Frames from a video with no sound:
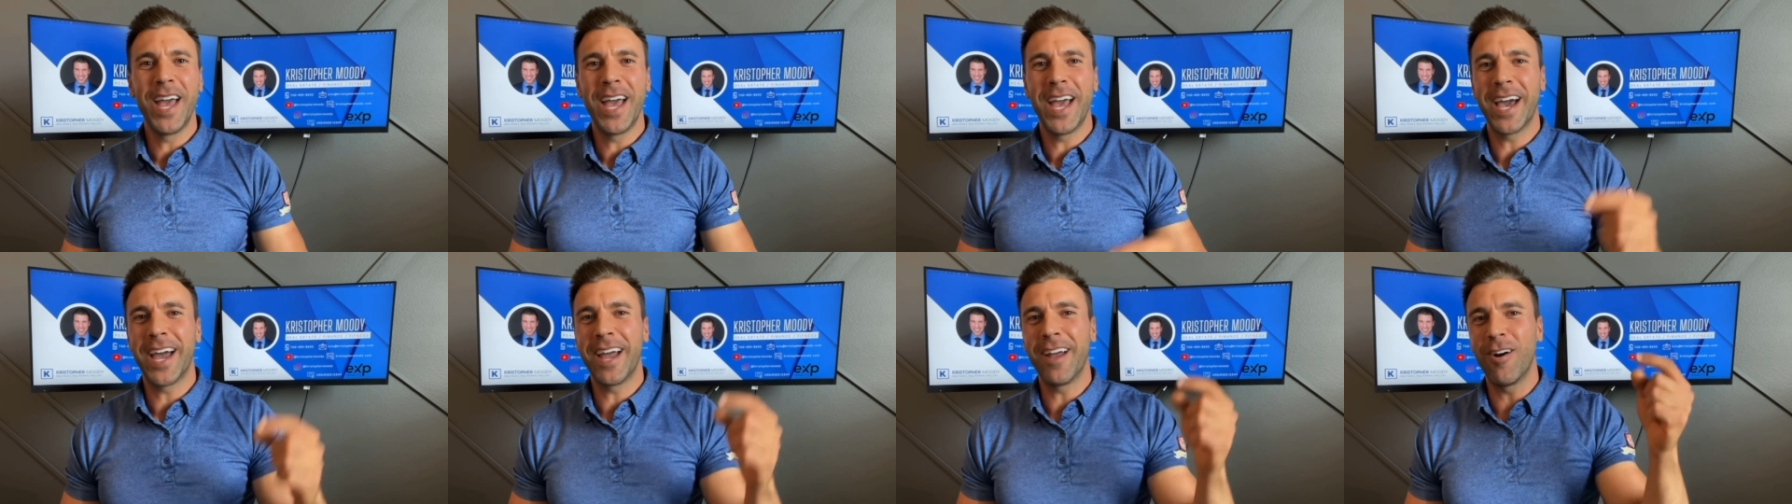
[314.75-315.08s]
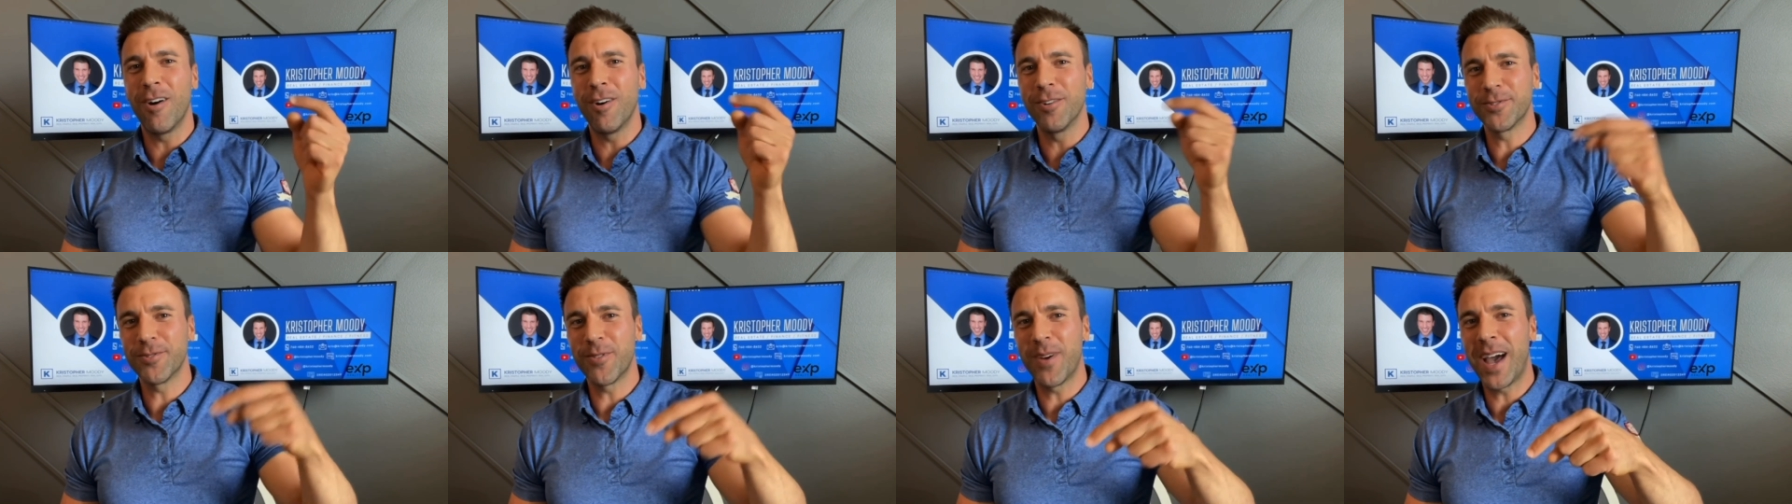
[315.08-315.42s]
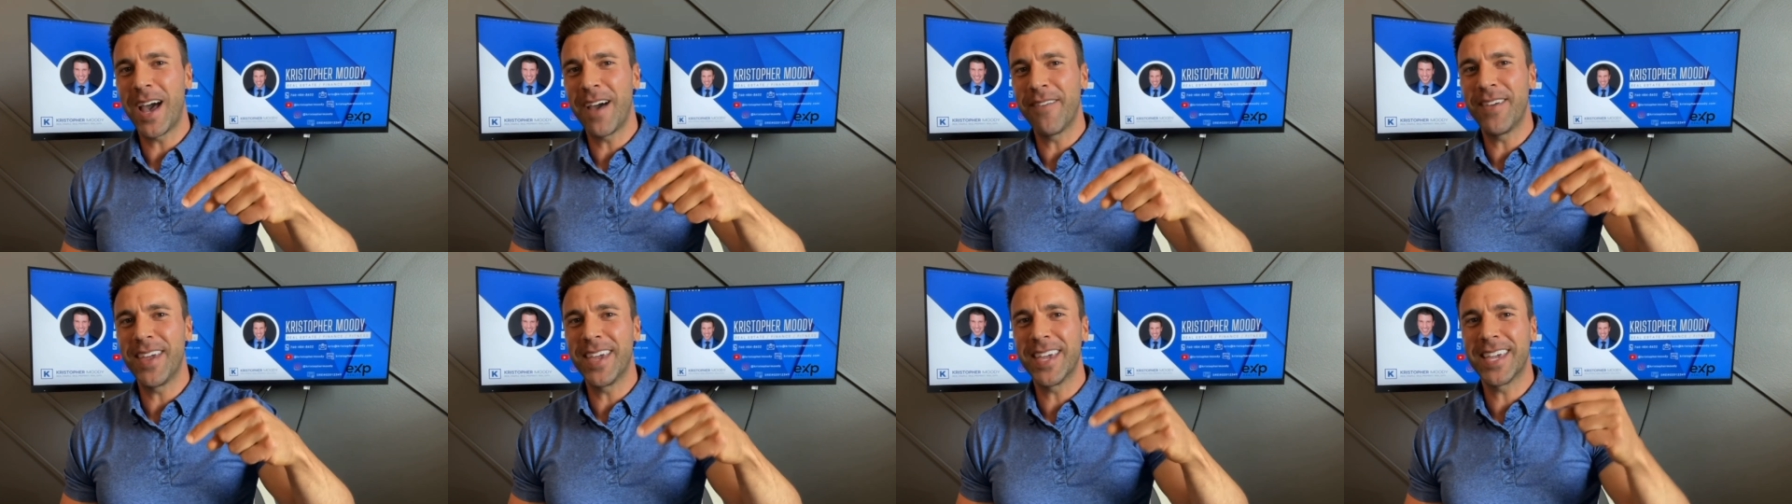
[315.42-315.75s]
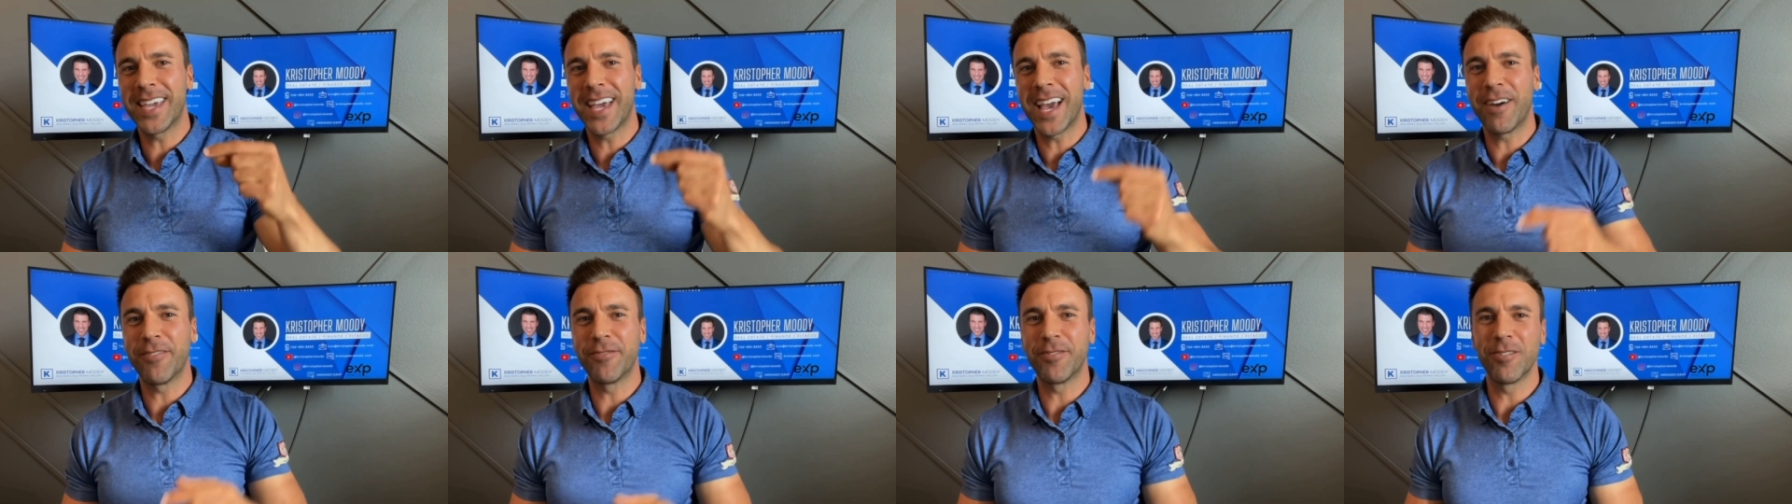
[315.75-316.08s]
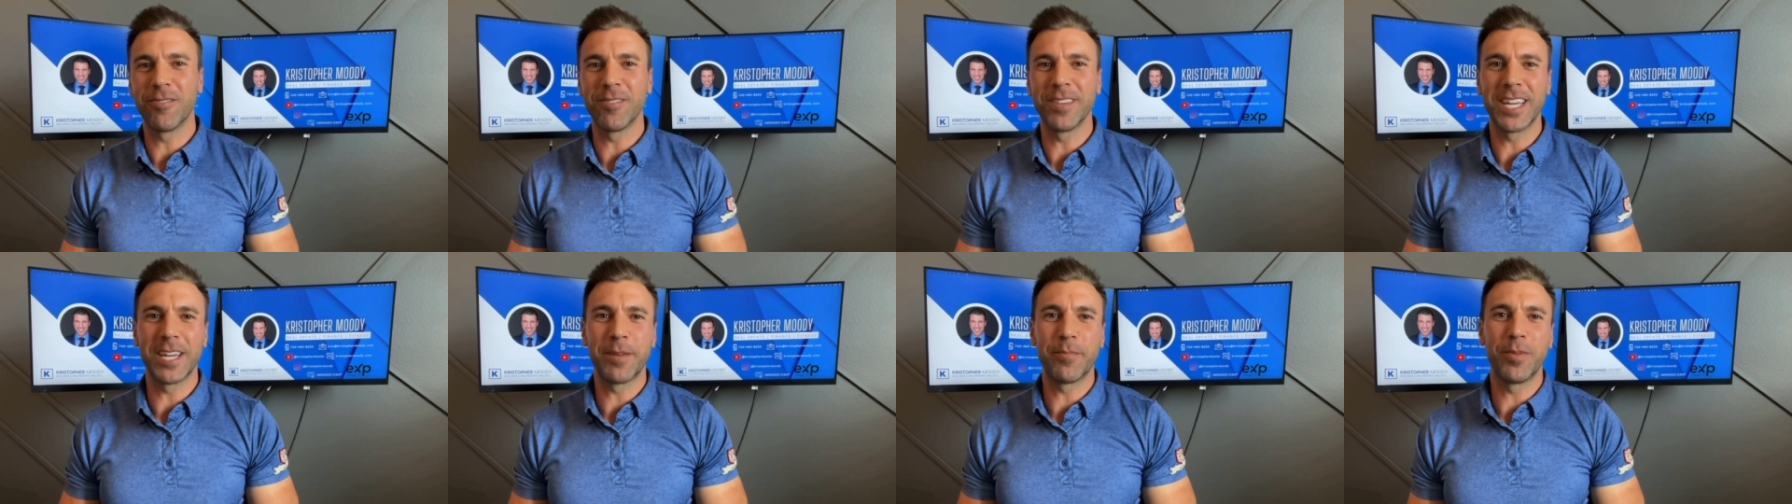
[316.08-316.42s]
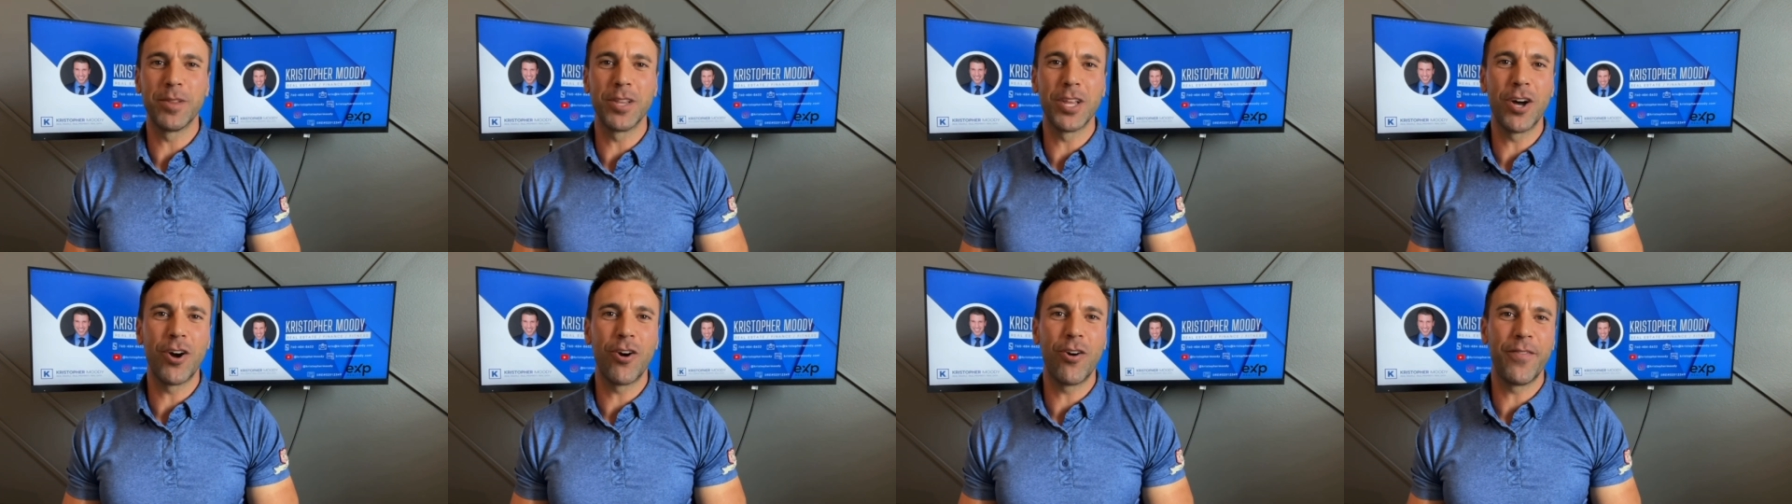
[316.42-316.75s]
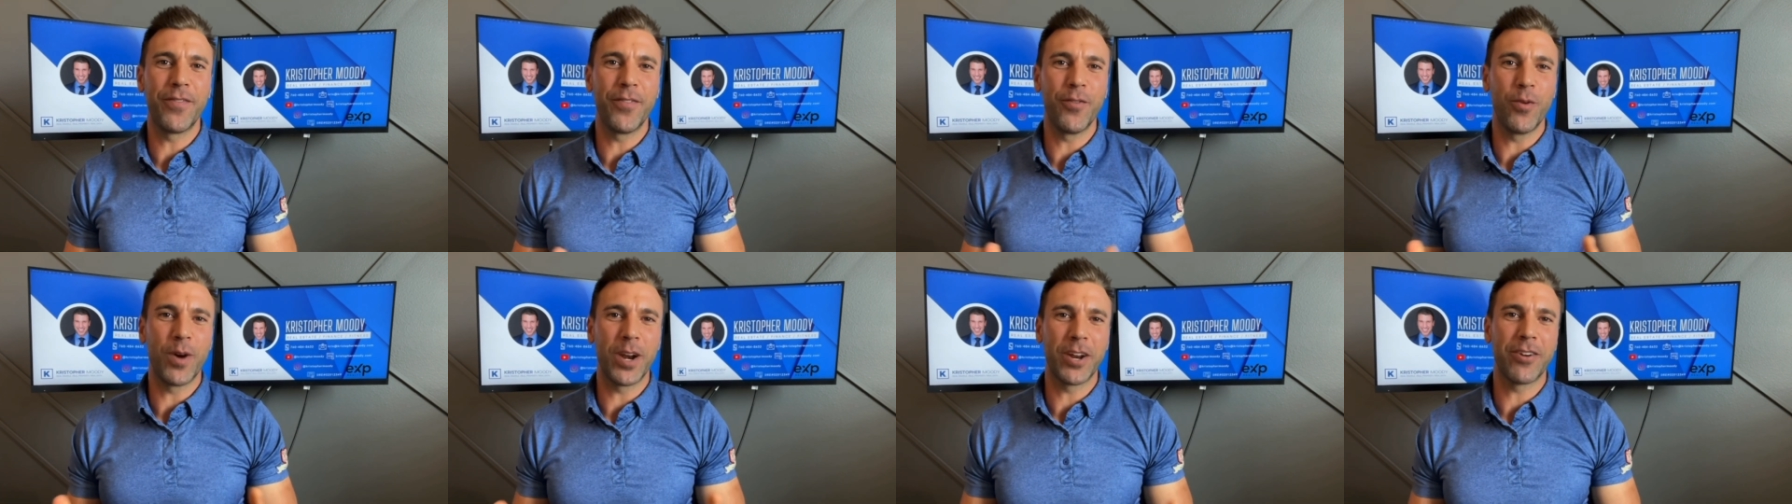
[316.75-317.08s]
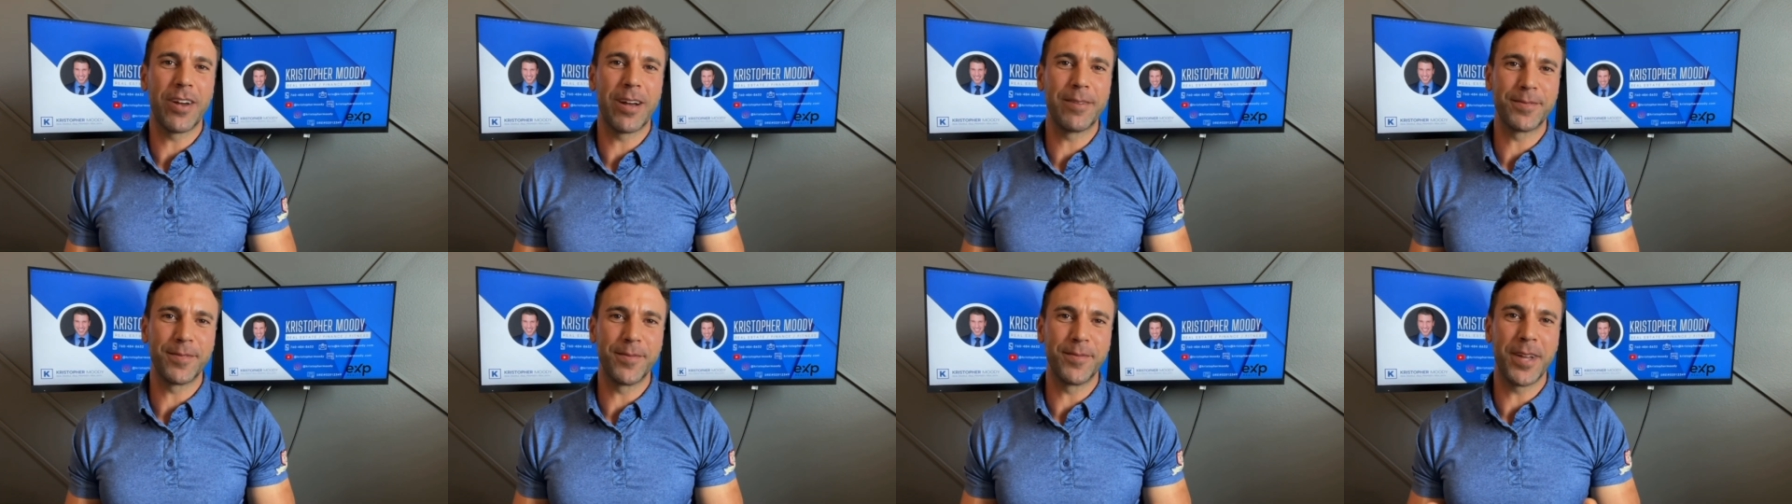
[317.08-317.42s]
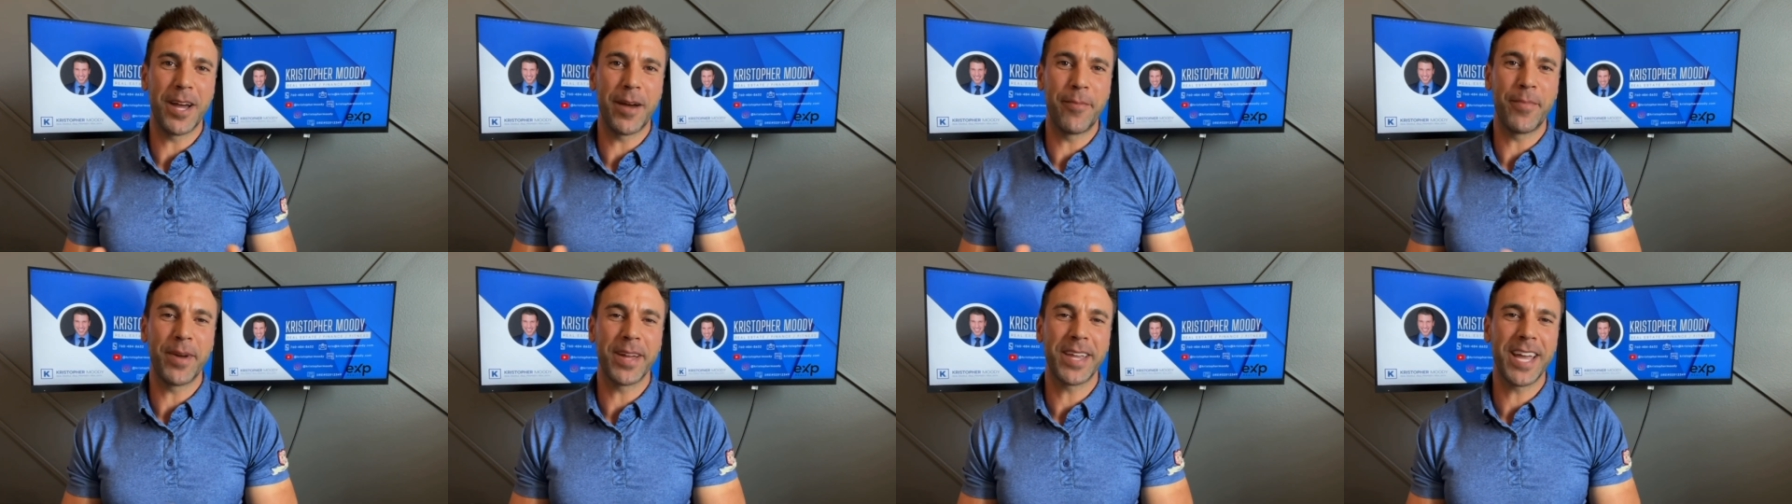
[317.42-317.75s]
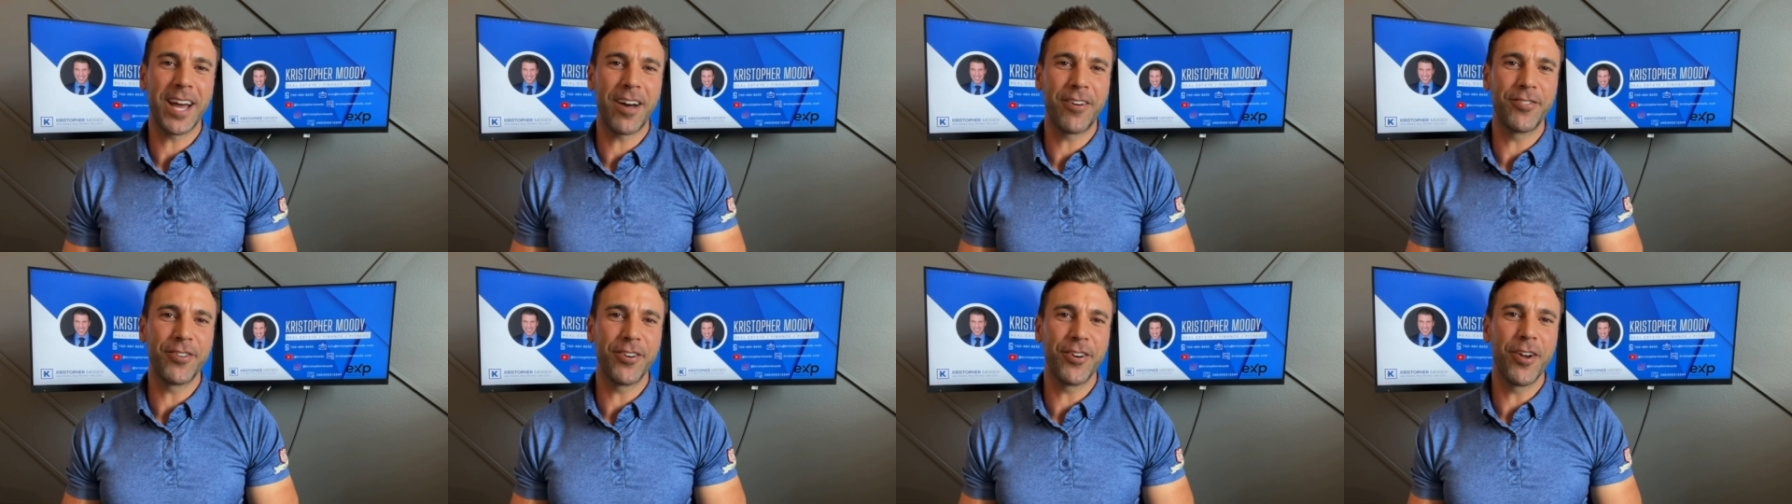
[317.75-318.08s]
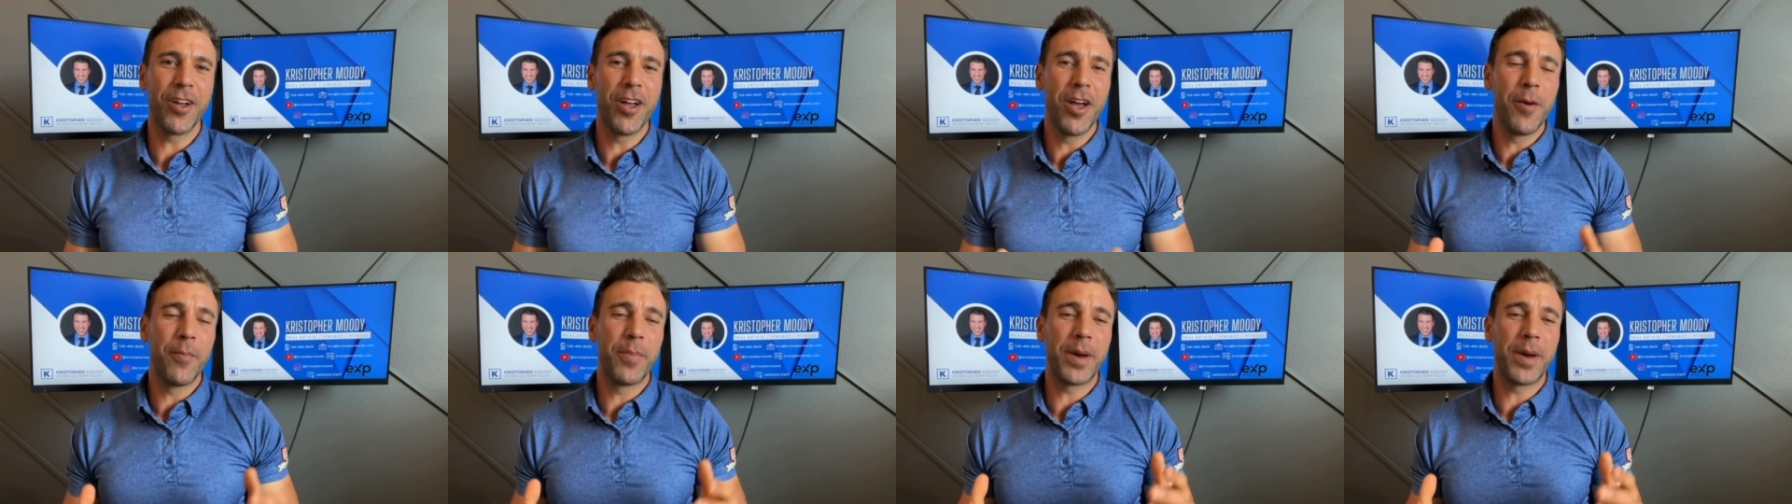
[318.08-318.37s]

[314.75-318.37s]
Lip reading: I also have a calendar link below if you want to grab some time on my calendar,